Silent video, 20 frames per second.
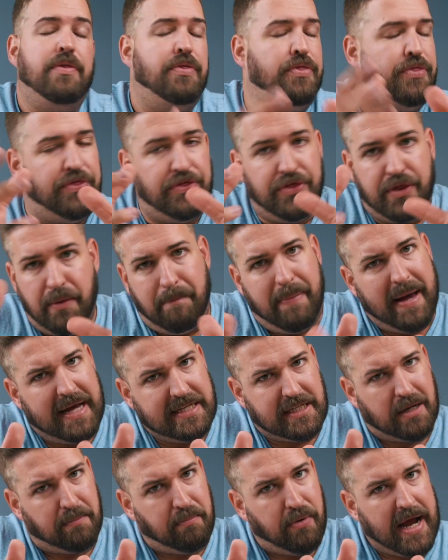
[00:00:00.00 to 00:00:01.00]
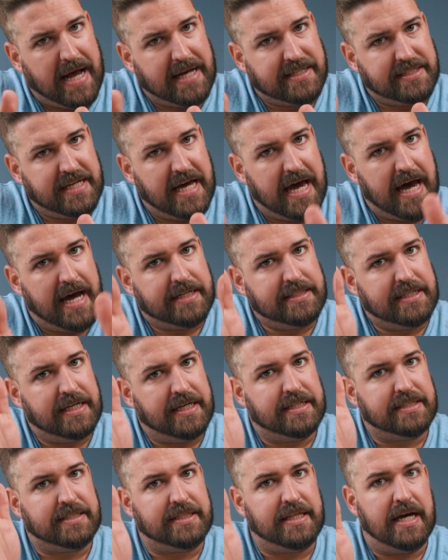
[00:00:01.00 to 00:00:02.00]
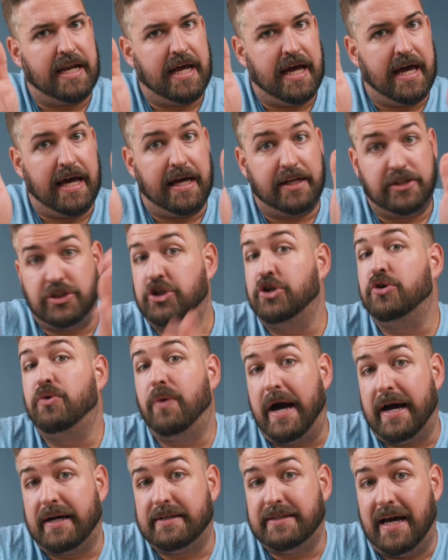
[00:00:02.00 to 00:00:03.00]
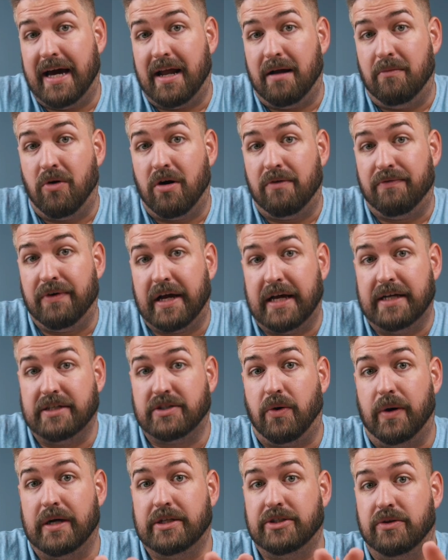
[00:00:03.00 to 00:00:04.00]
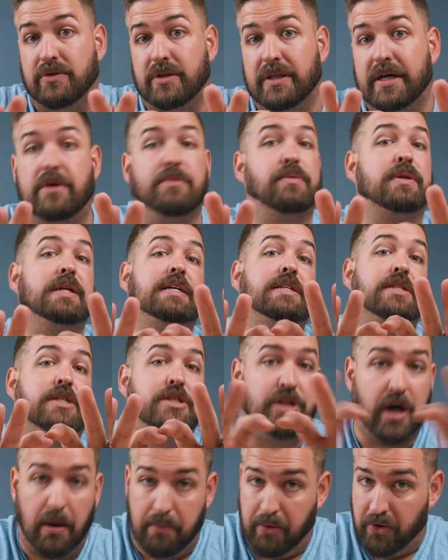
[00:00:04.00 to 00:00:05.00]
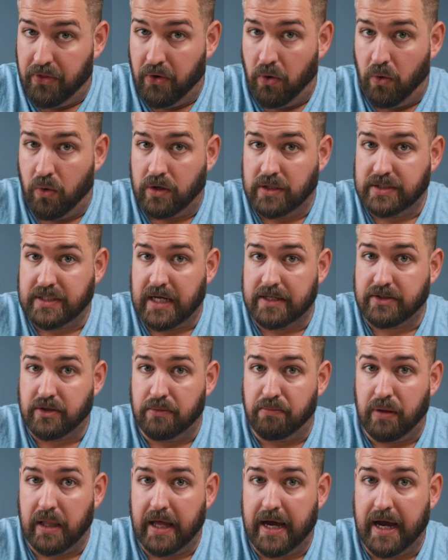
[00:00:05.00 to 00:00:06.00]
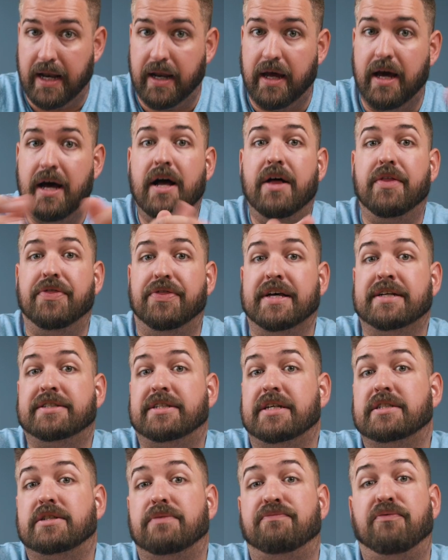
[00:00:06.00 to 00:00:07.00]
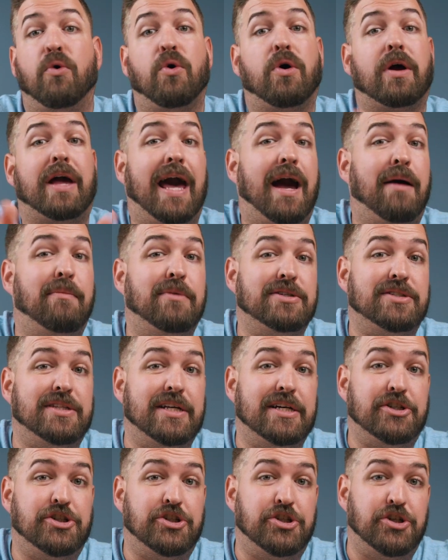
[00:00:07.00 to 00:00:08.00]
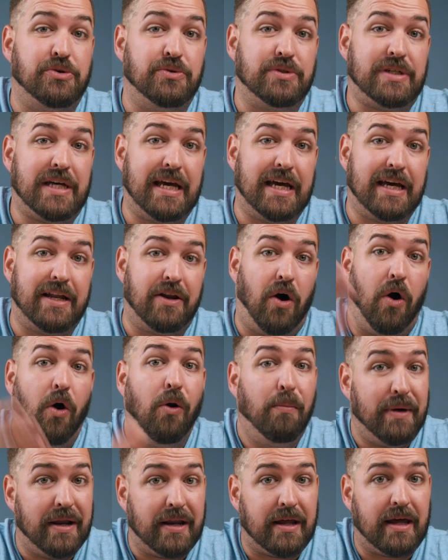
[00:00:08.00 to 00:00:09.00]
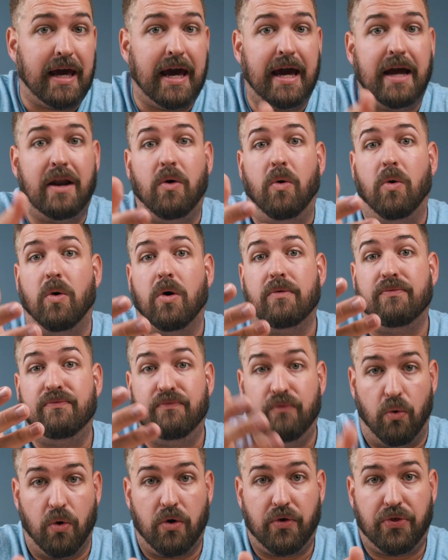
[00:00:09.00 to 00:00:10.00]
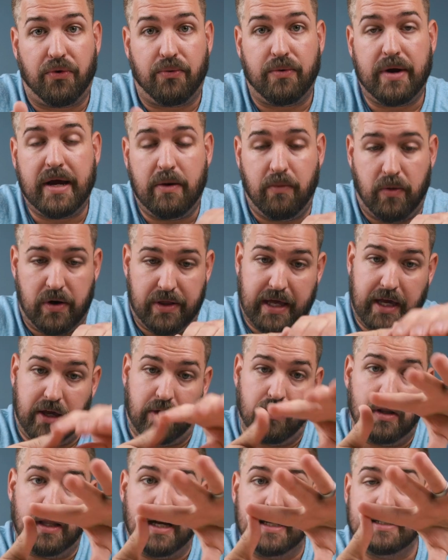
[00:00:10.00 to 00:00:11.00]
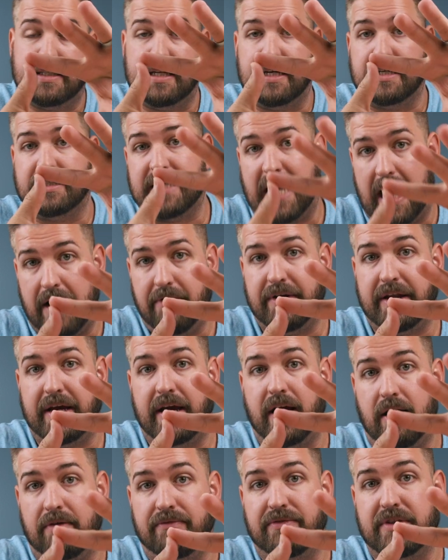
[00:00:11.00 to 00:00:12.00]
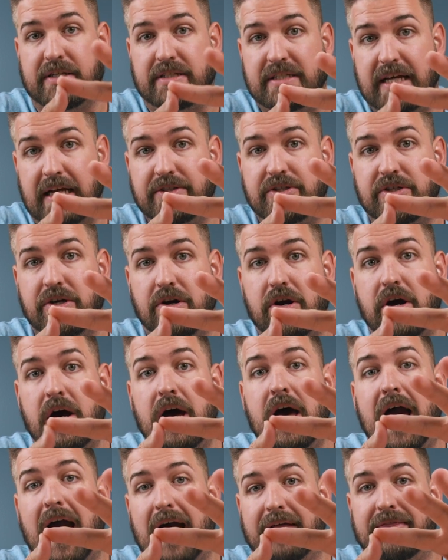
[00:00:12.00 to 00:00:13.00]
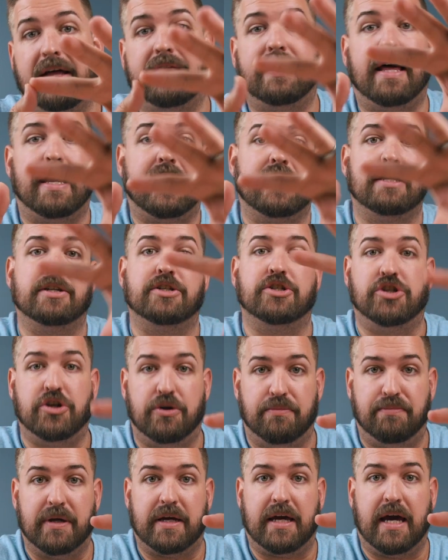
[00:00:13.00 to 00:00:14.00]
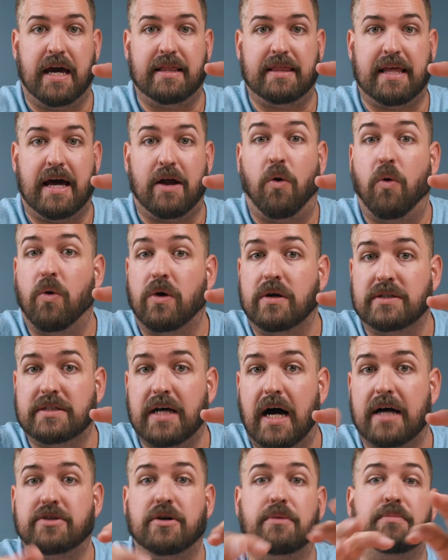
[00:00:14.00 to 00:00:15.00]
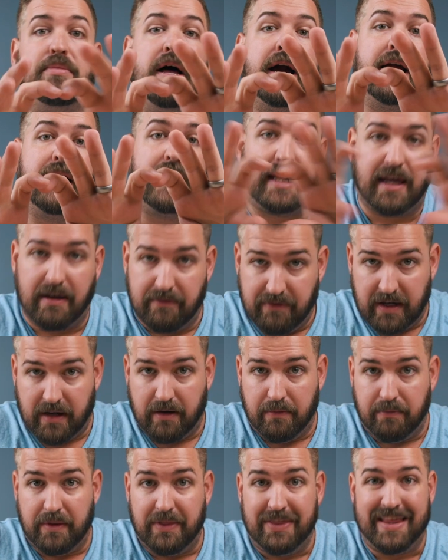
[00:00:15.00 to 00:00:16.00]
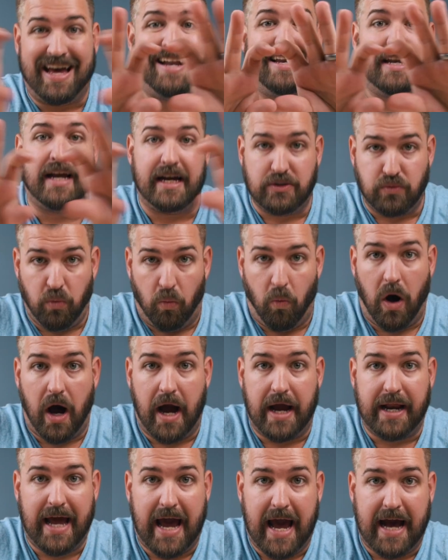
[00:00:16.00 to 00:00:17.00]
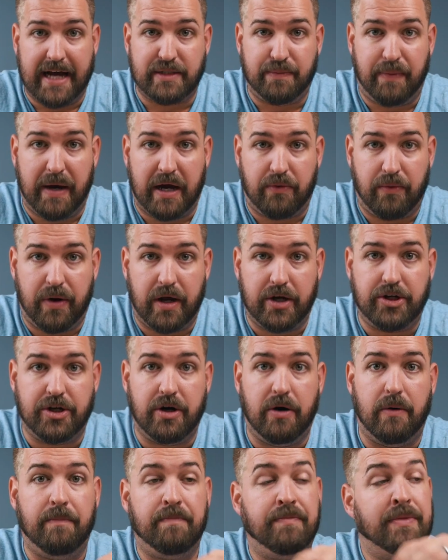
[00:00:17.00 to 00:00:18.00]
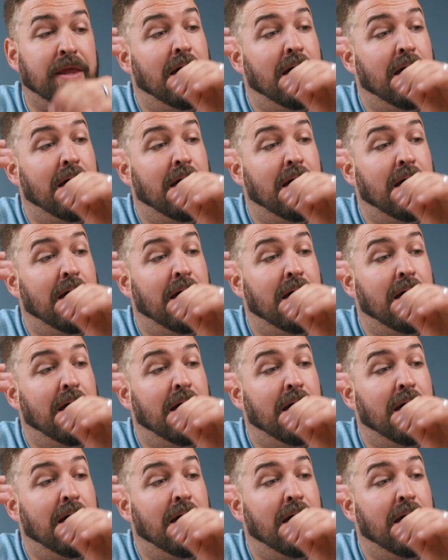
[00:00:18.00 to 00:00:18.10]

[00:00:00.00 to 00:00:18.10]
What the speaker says: The basic brass tacks is that a 2x anamorphic is going to literally double the horizontal plane. This is for cameras that shoot in open gate or 4:3, where they utilize the entirety of the sensor, and then they can duplicate that horizontal plane, giving them that nice wide aspect ratio.